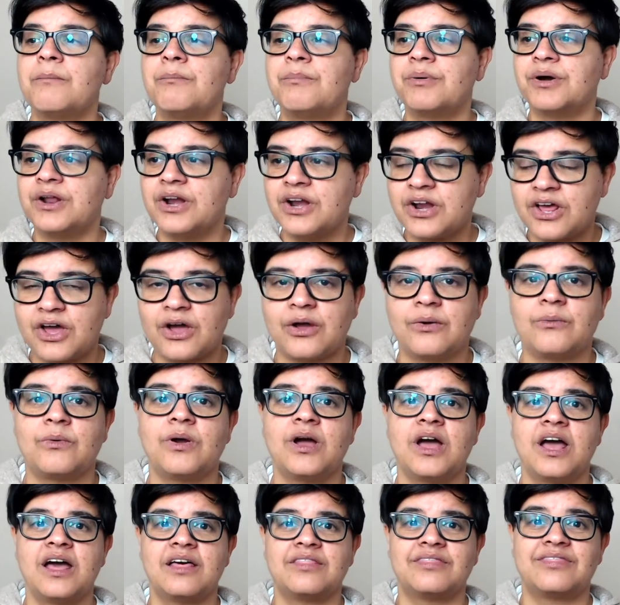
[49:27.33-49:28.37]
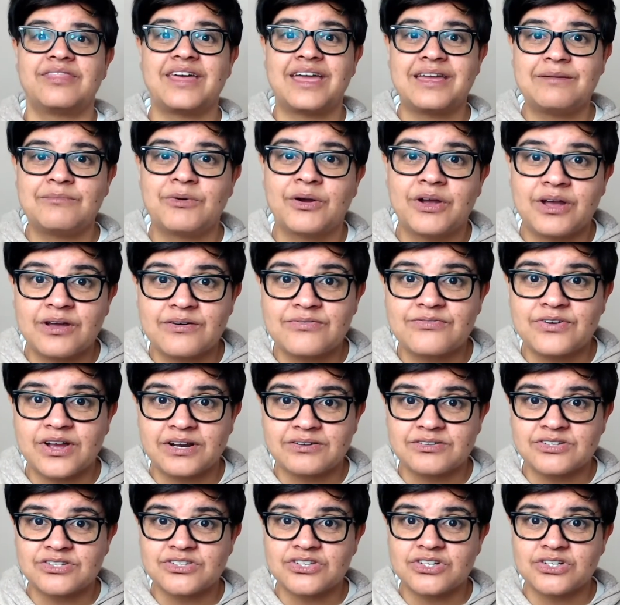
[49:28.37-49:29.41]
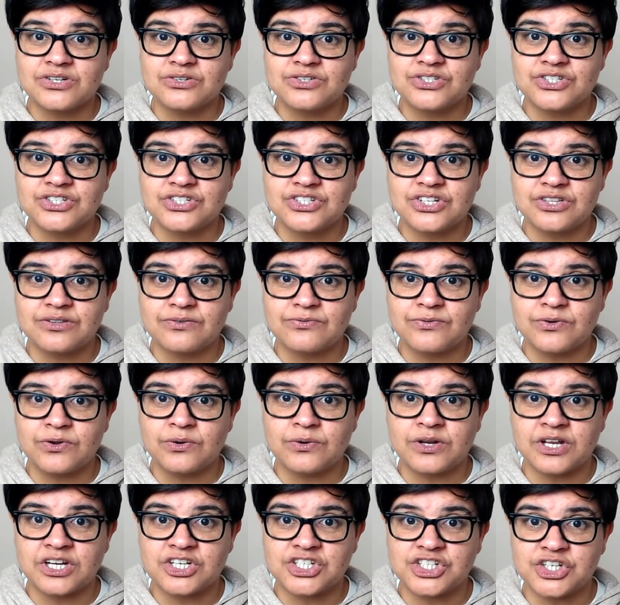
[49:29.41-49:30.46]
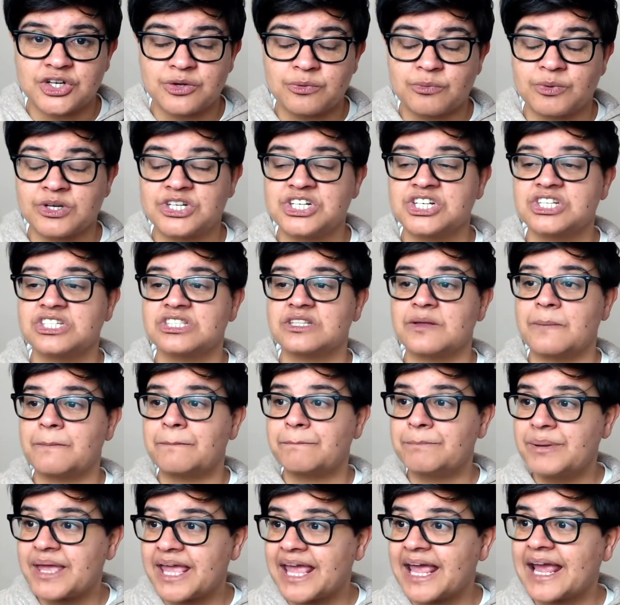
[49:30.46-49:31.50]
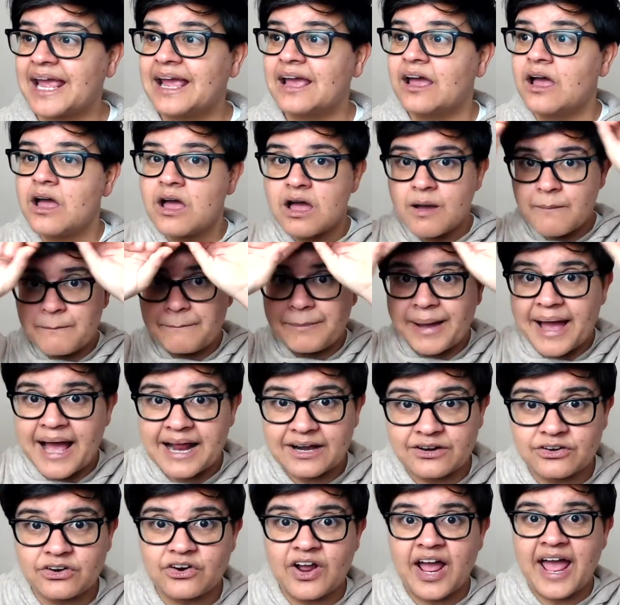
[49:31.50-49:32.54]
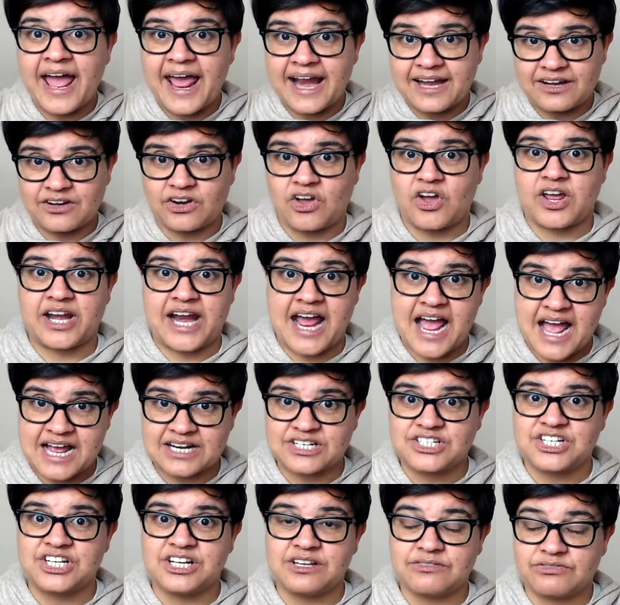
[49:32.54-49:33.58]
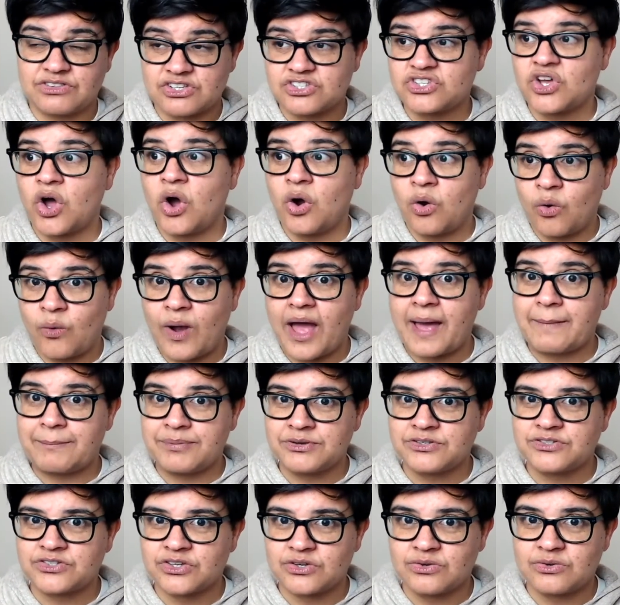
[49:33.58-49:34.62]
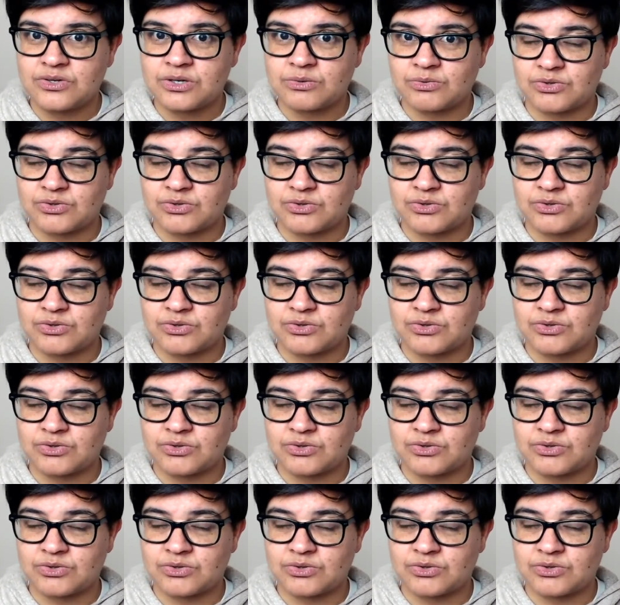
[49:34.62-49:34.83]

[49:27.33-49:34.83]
But no, they might have found a solution to the food issue, which is the big banner headline, actually, of this whole episode.